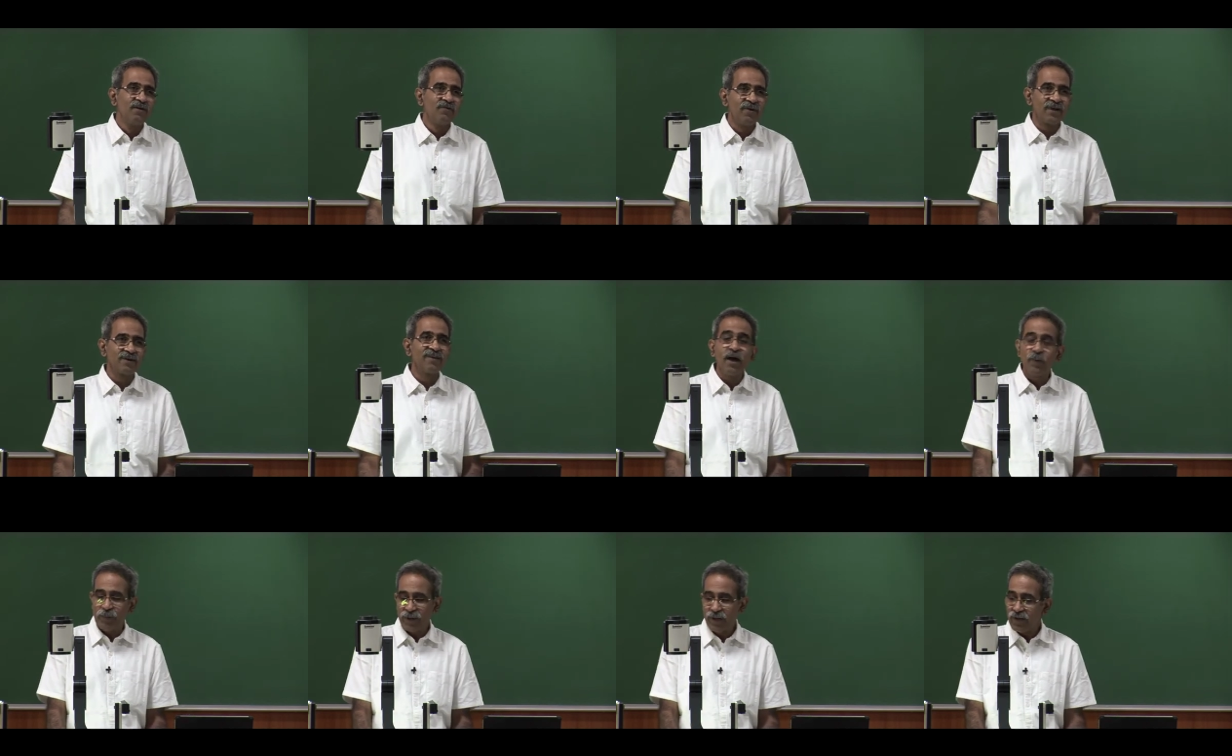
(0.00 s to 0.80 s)
For
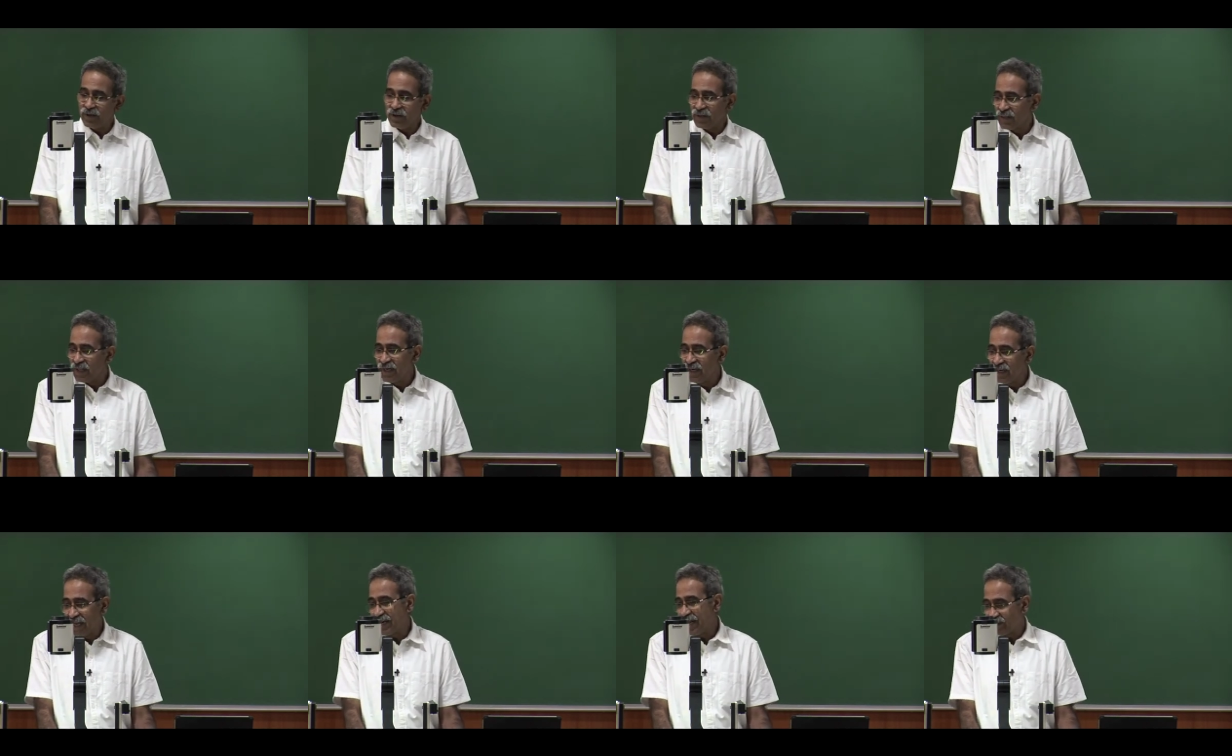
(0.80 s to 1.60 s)
example, the
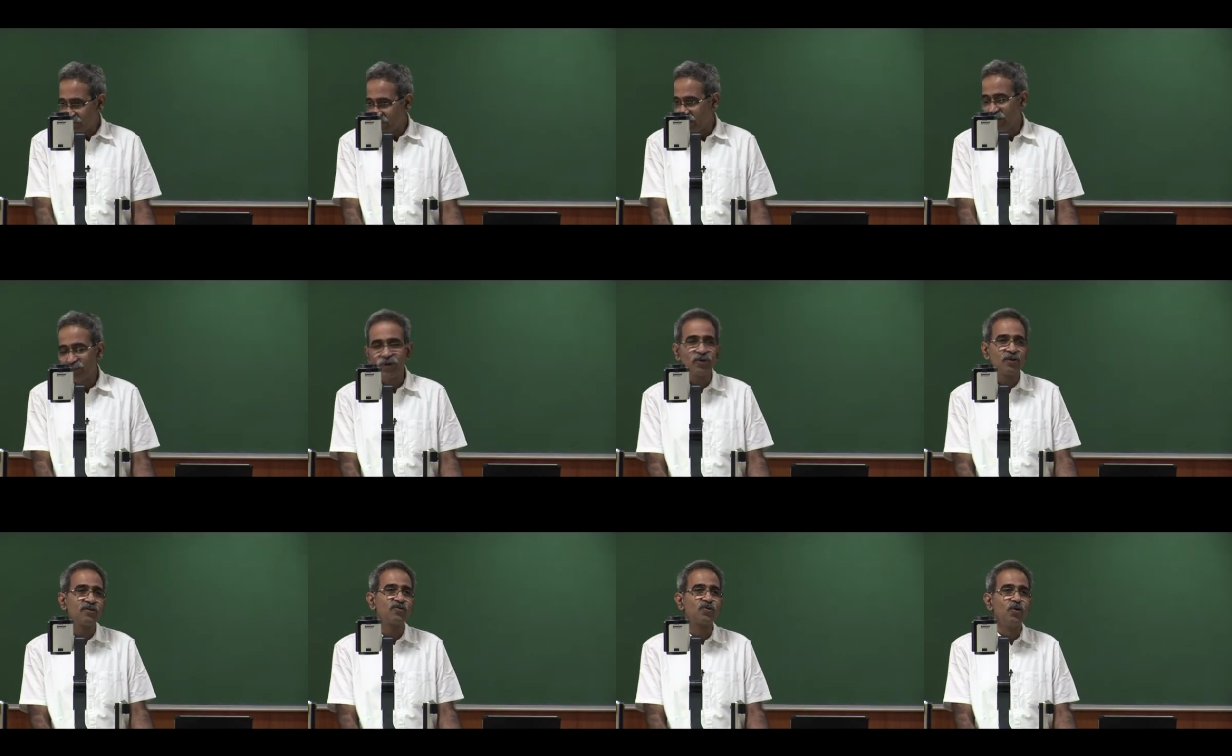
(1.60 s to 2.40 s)
Indian
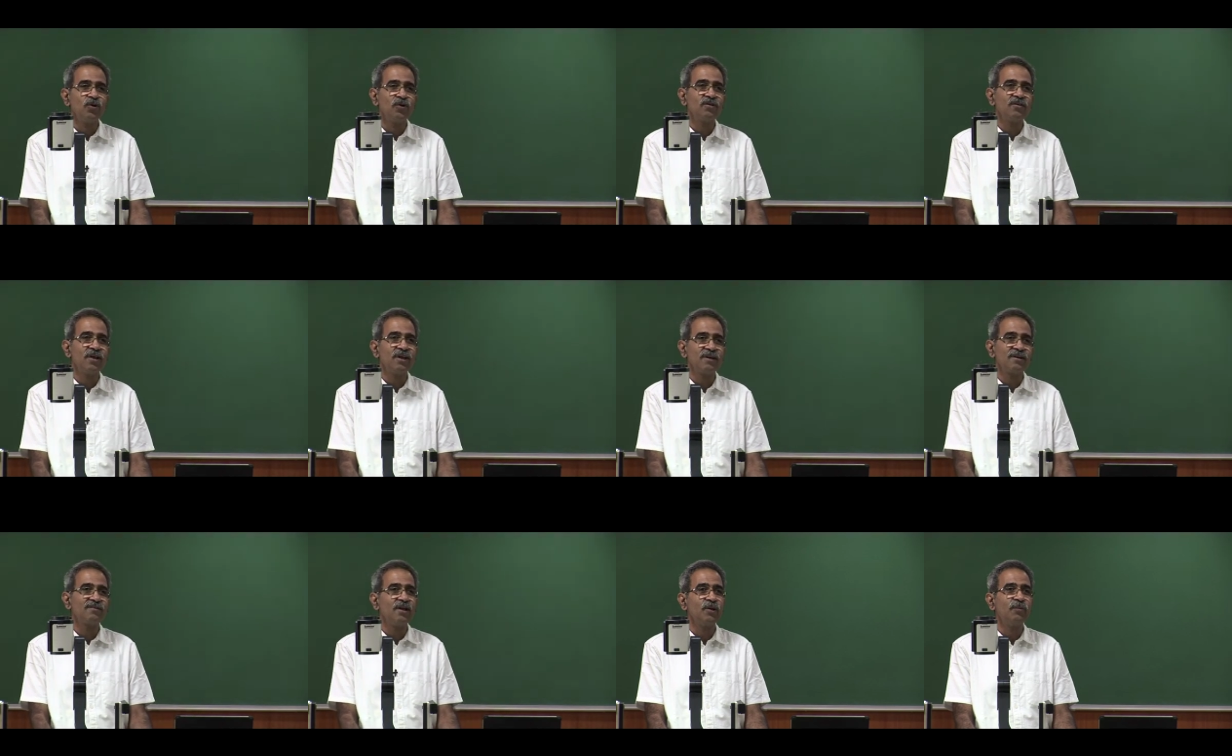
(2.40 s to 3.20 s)
Astronomical School
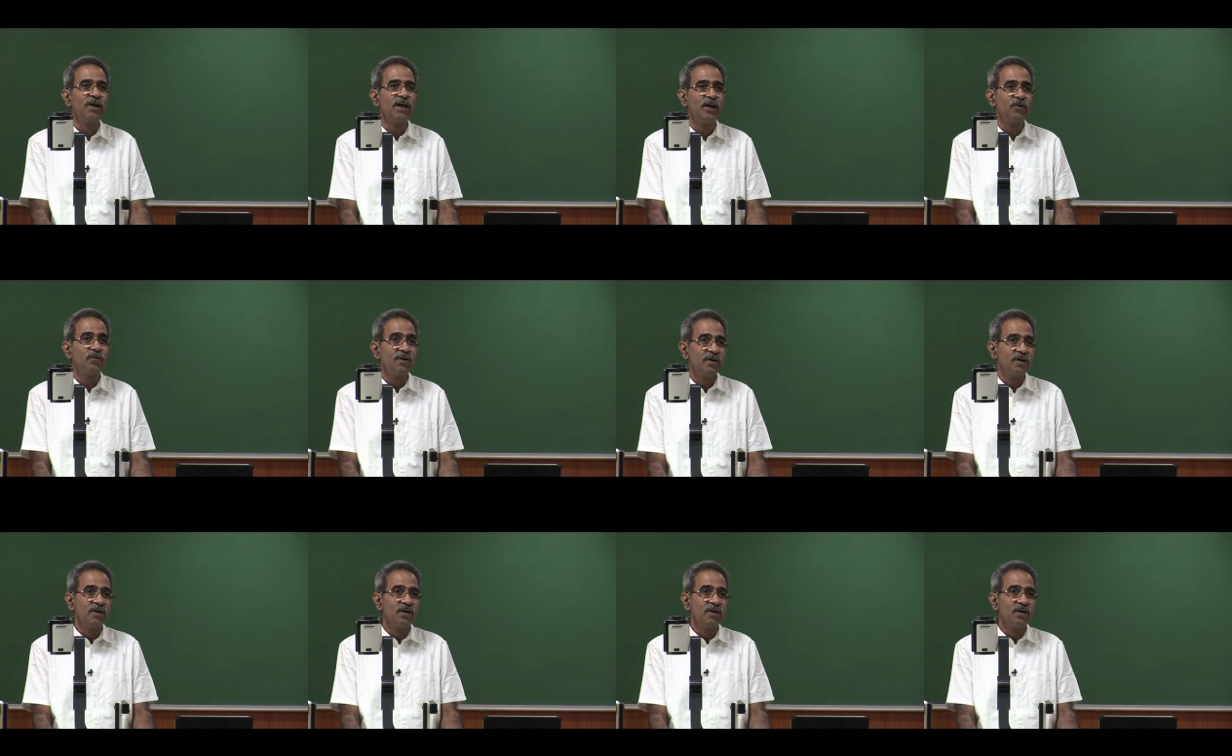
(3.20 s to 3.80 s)
seriously believed